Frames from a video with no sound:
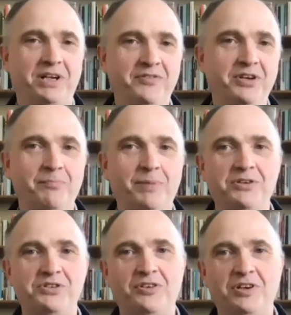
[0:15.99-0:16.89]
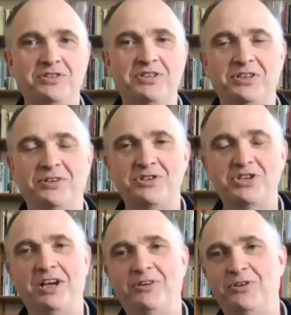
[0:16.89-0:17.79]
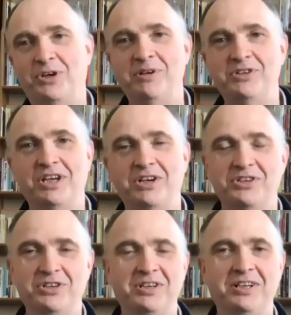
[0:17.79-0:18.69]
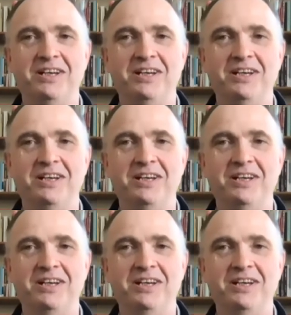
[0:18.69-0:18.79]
if you can post your answers on the chat or comment section,